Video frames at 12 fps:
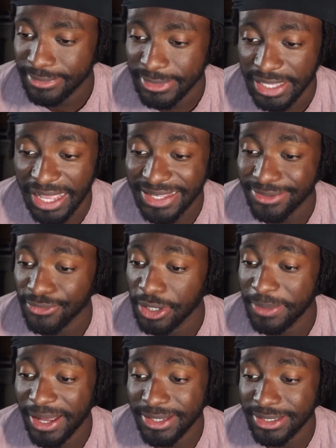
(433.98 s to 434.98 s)
You got some
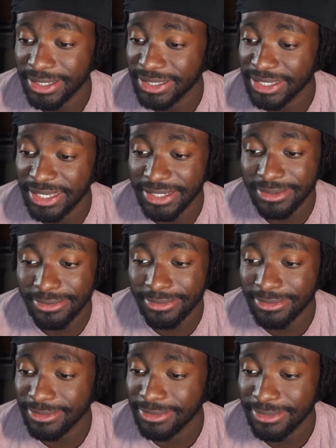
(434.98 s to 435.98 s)
rebounds and assists.
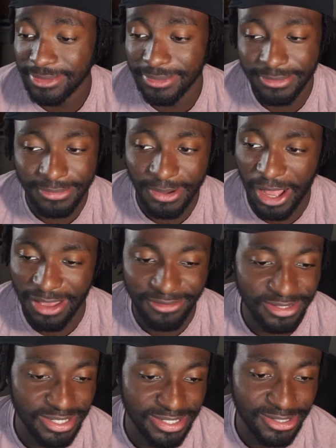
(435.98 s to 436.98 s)
Well, having
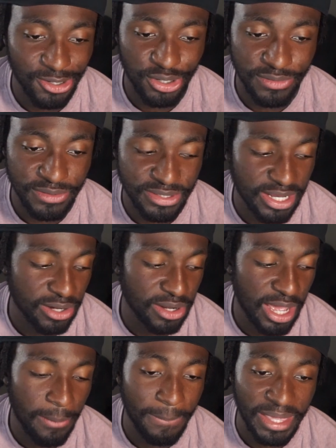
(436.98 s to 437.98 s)
6 turnovers, so I don't know
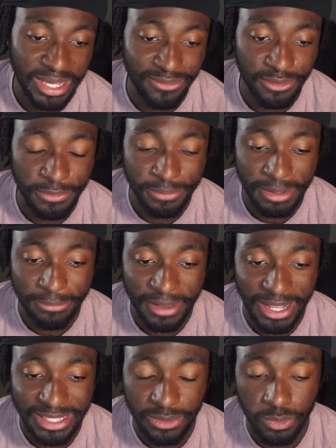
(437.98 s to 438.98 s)
how big of an
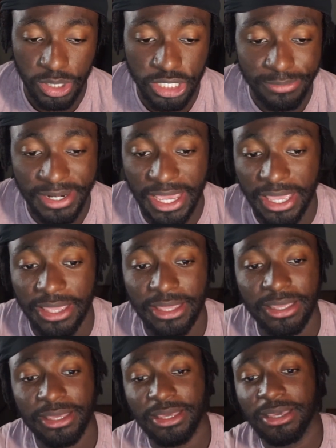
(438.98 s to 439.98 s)
impact that was, but hey,
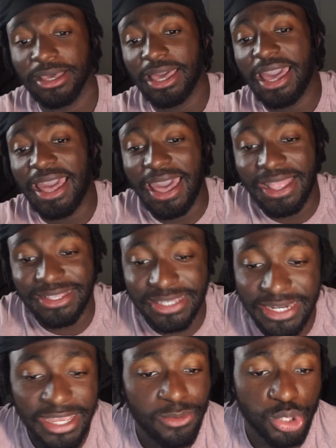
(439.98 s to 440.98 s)

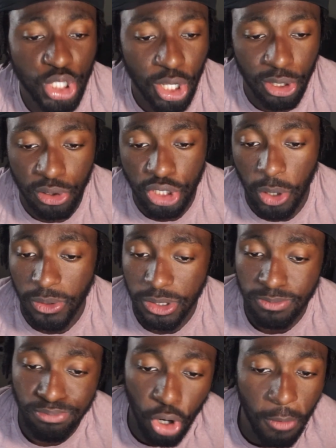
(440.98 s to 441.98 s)
today was all on Jokic.
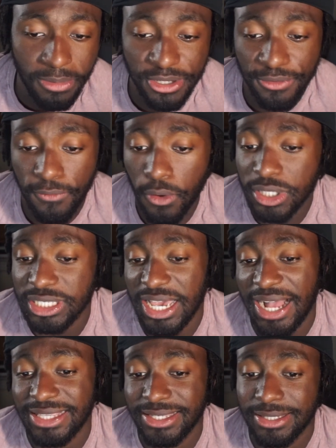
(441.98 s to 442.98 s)
Bro missed 4
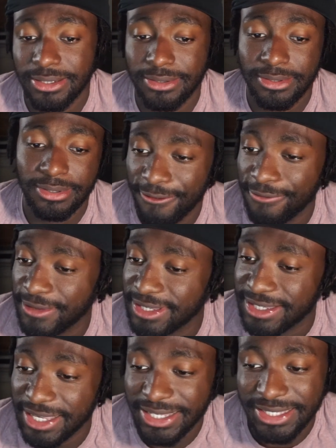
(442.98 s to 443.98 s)
shots,
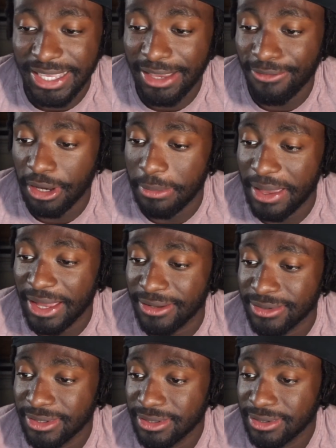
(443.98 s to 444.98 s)
16
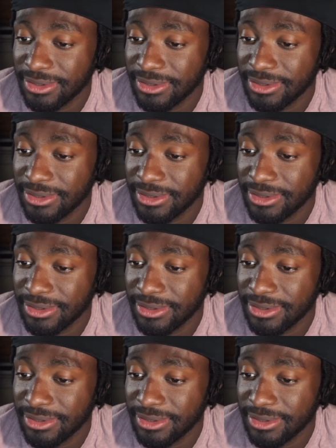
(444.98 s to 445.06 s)
rebounds.